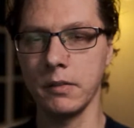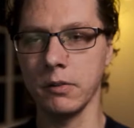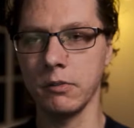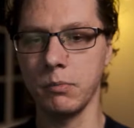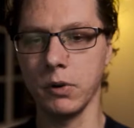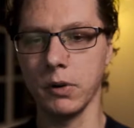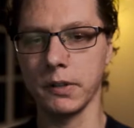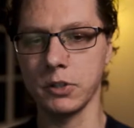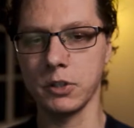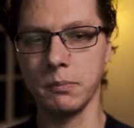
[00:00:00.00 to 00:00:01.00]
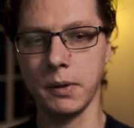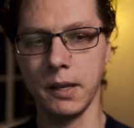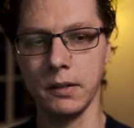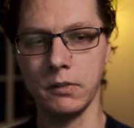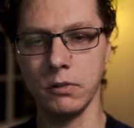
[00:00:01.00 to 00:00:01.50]
there's more attention
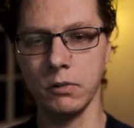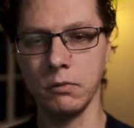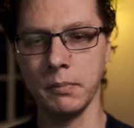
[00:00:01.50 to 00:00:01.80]
paid to